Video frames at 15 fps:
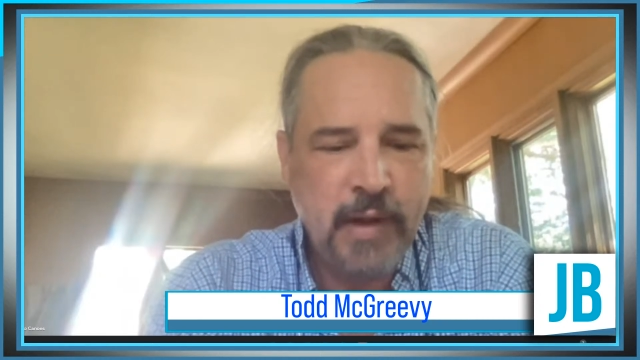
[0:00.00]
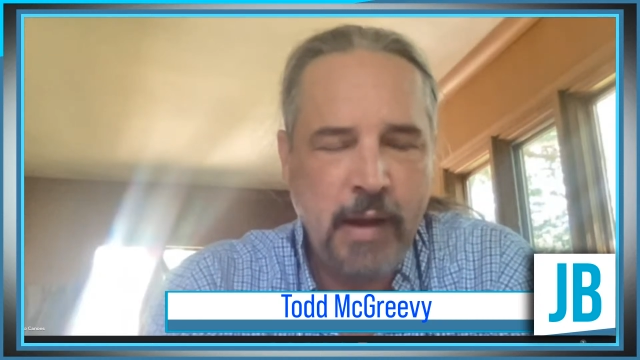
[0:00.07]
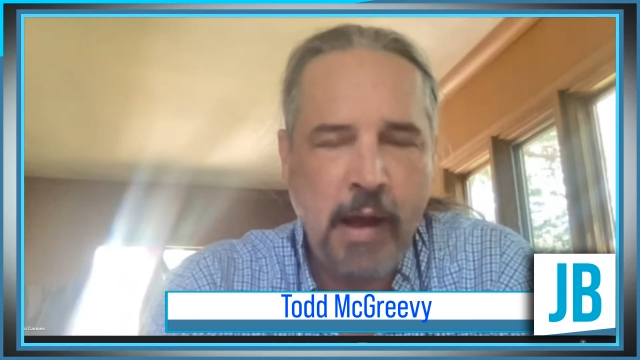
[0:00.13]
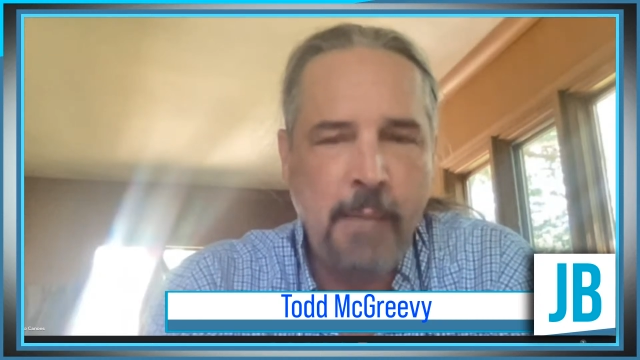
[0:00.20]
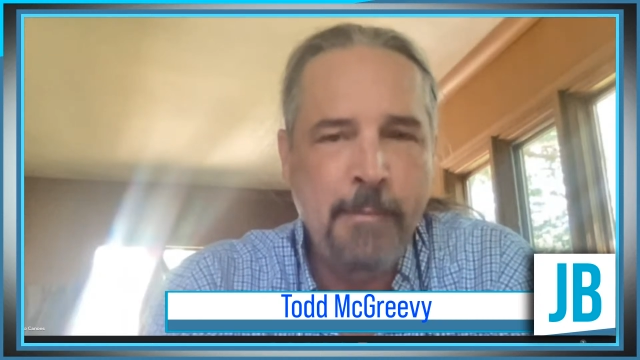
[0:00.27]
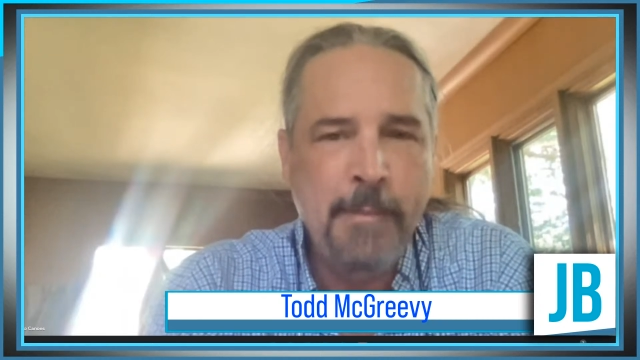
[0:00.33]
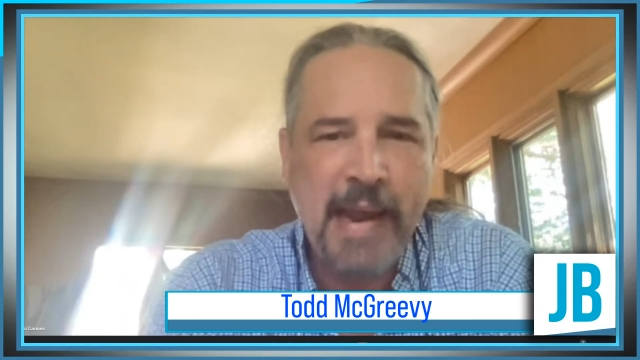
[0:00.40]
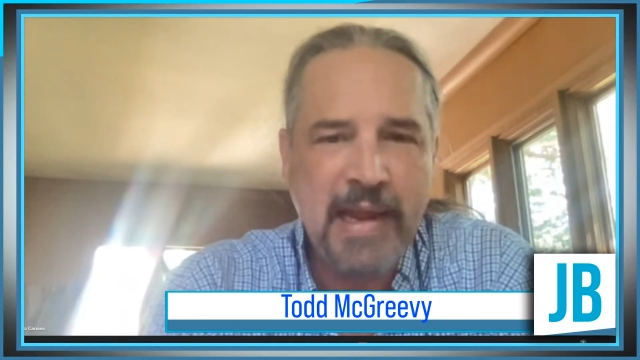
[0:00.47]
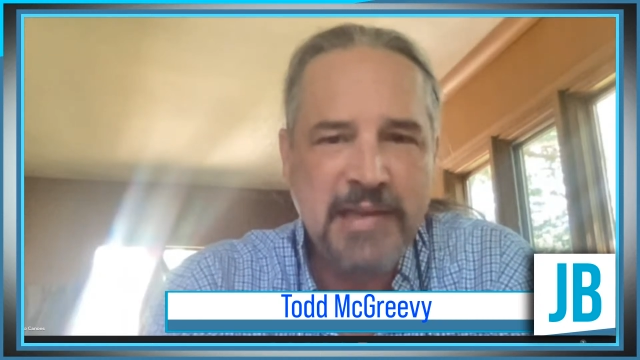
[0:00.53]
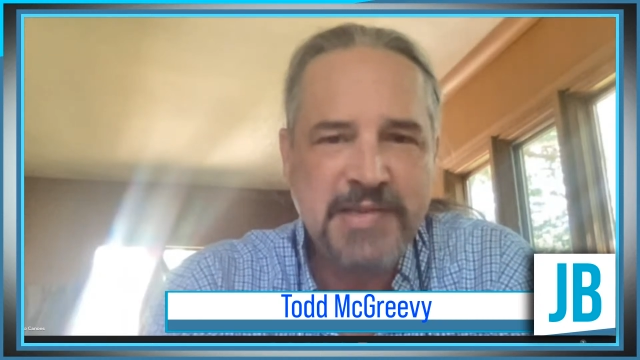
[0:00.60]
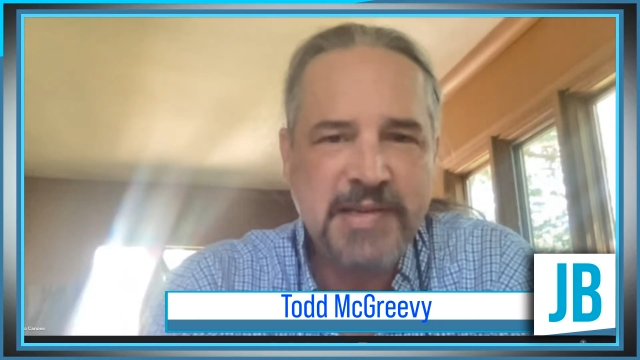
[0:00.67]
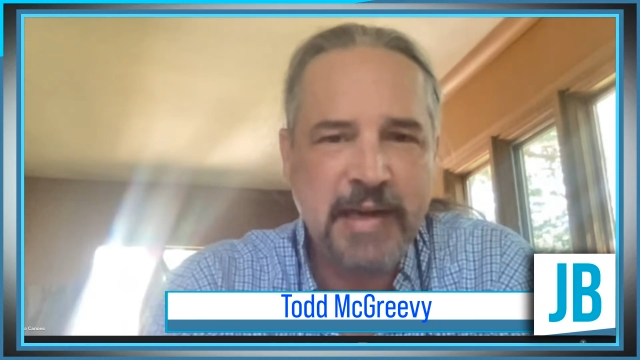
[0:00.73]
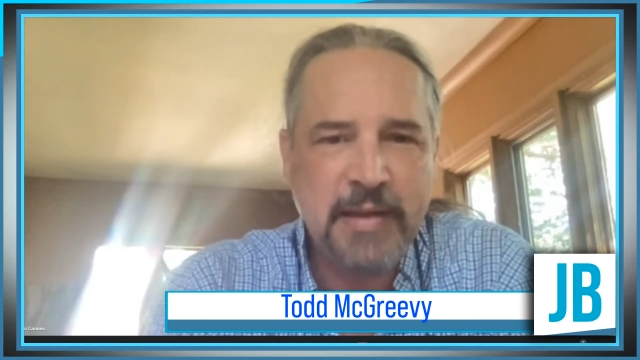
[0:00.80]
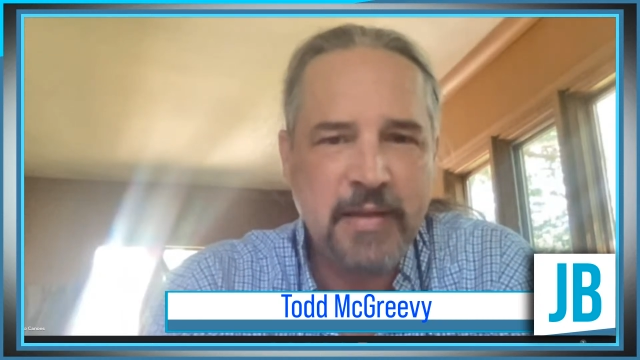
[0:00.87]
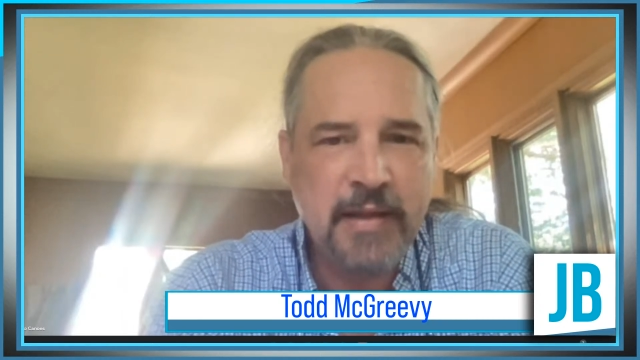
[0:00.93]

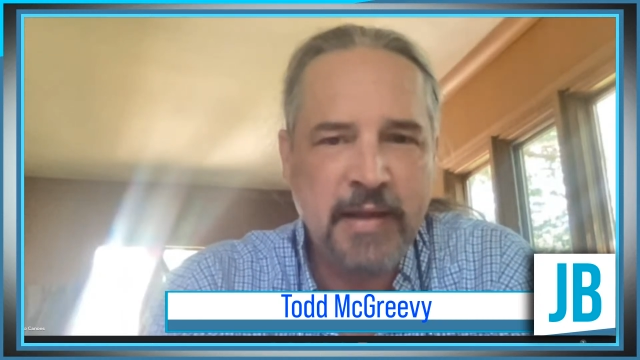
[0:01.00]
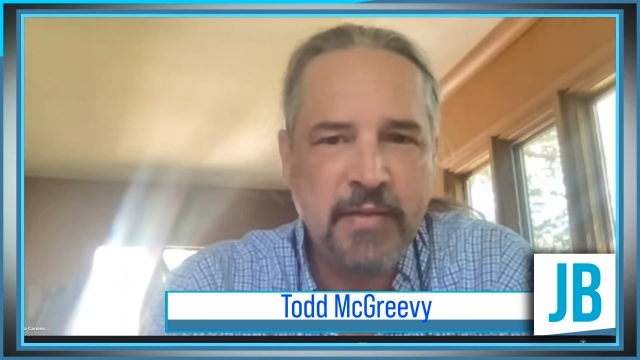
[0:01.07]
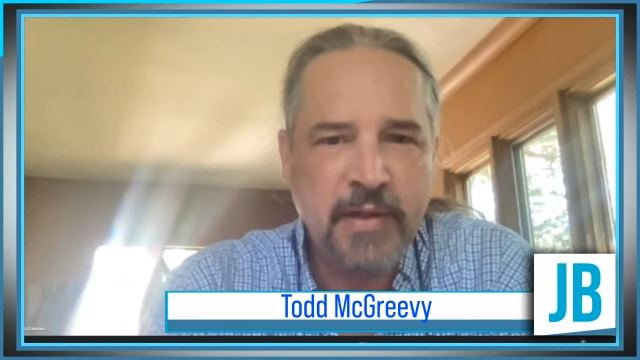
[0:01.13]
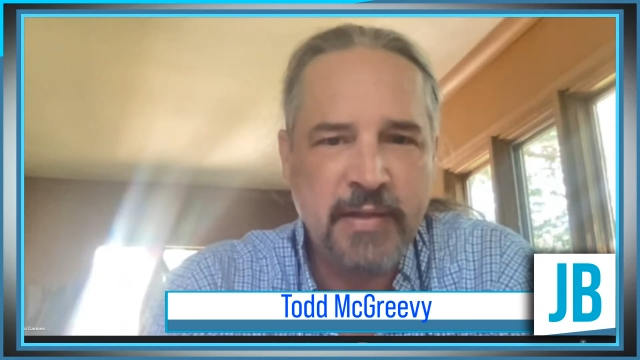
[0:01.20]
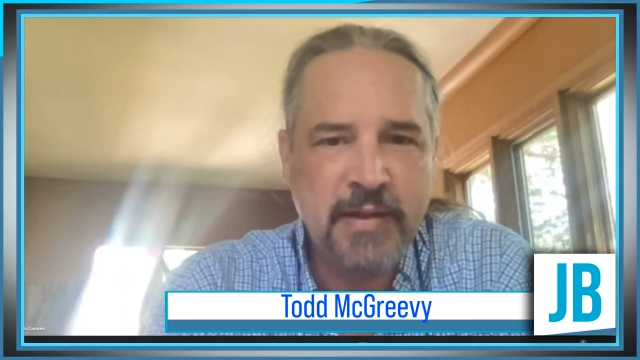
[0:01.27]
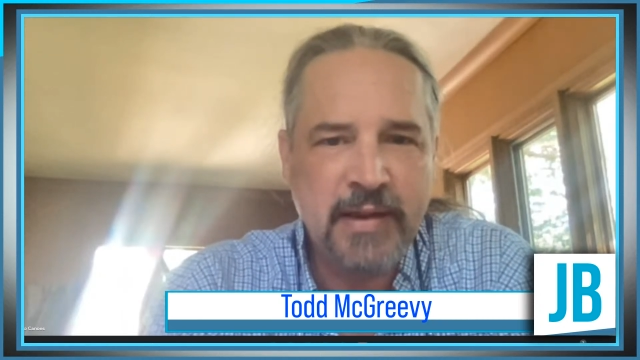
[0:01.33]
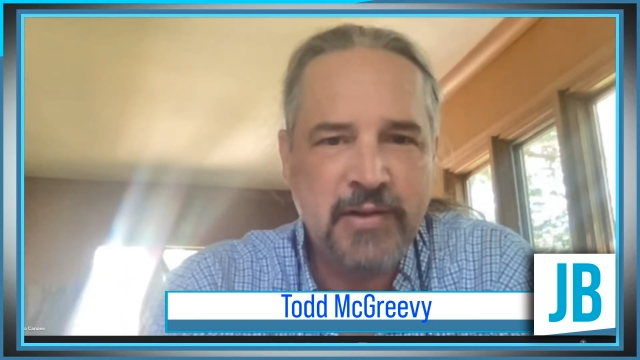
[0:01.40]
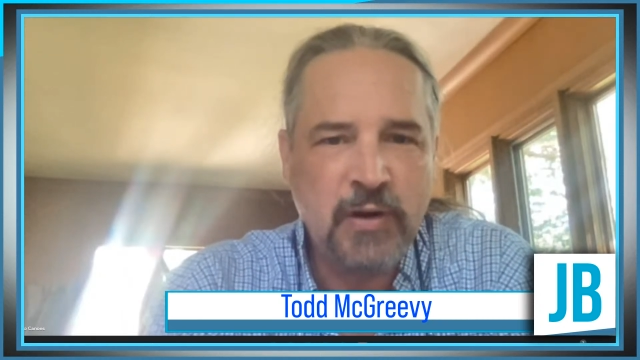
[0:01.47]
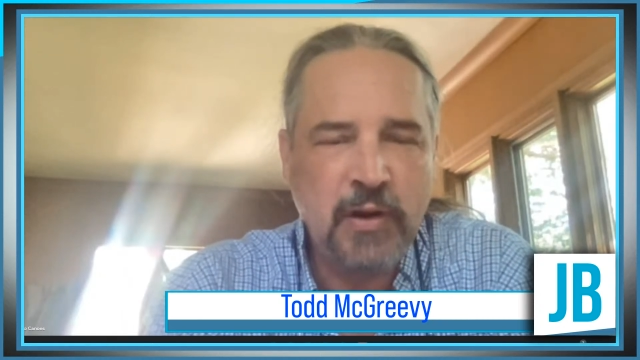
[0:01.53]
Amazing that the